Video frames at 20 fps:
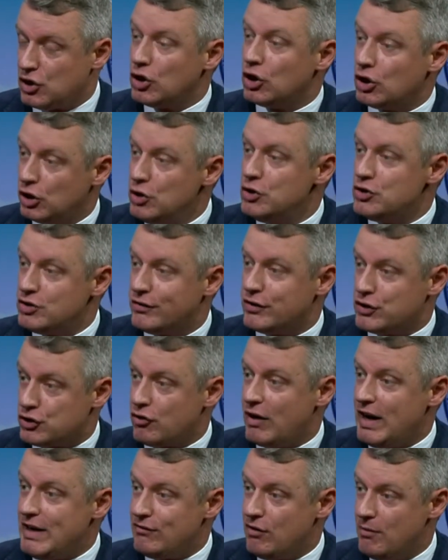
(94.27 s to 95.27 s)
conclusion of the
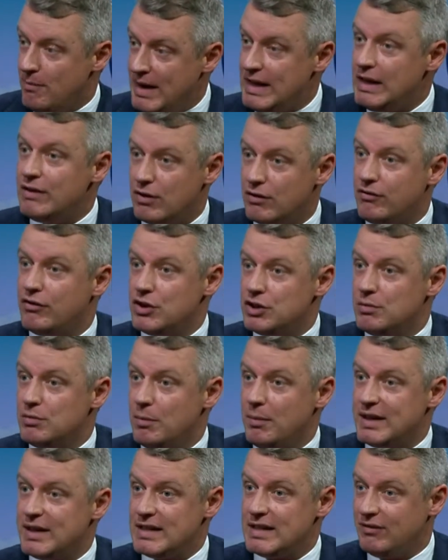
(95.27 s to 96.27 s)
trade for many of the
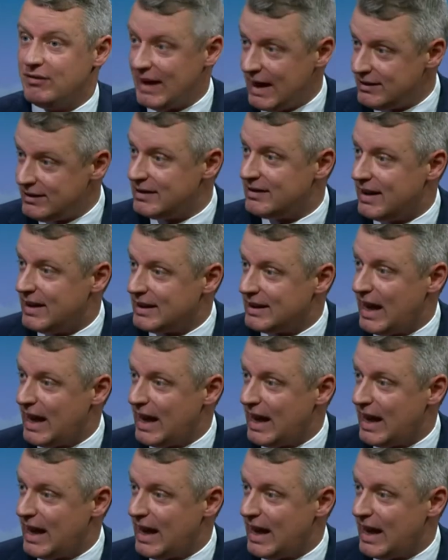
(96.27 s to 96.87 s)
fishermen because they've landed their